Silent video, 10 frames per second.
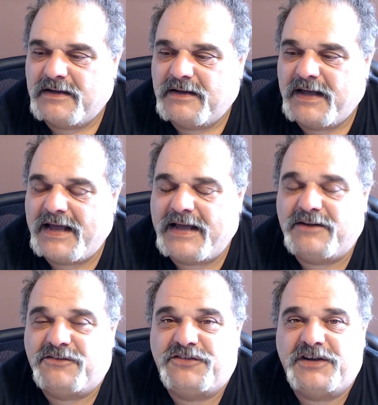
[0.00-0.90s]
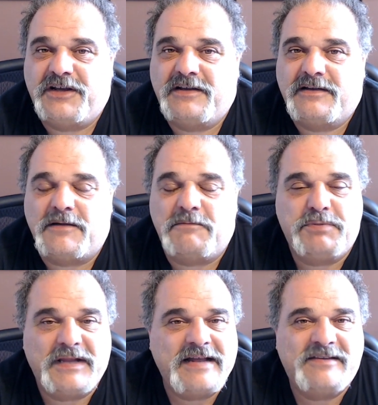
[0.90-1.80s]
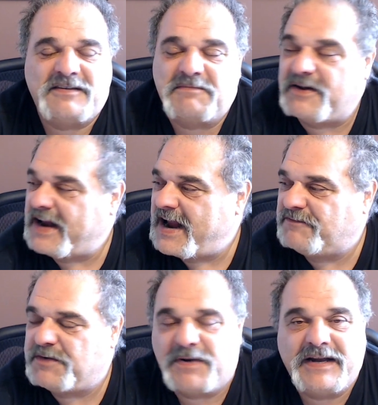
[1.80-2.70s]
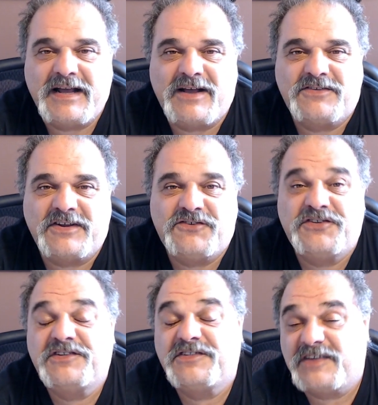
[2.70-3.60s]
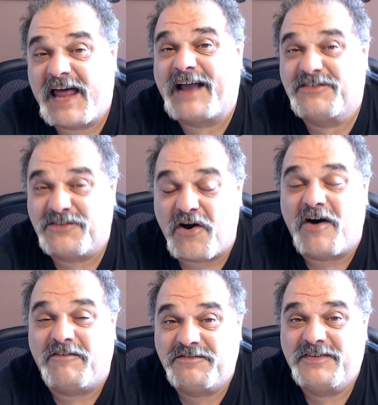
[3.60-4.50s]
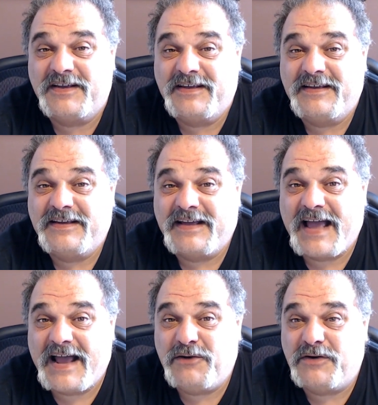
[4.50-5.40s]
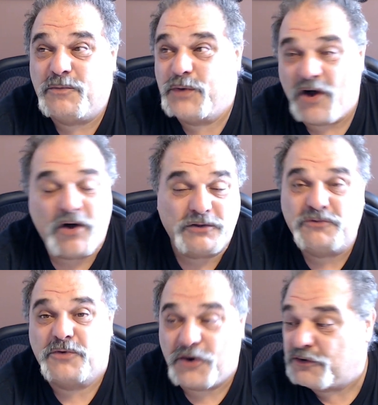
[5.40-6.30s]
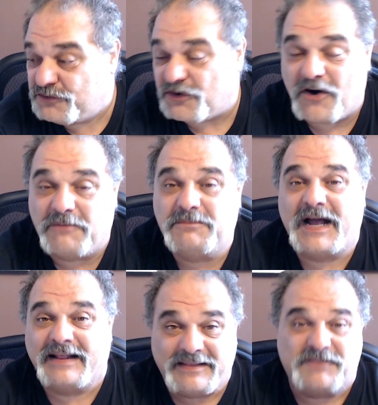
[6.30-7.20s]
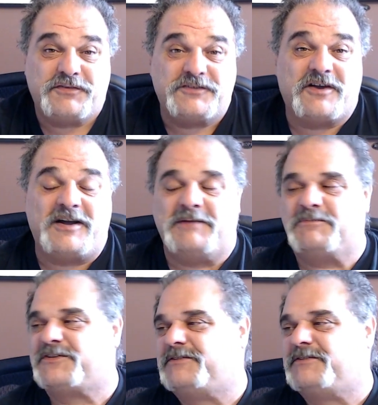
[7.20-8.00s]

And she complains about everybody else and she slacks off. And we all do her job at different times.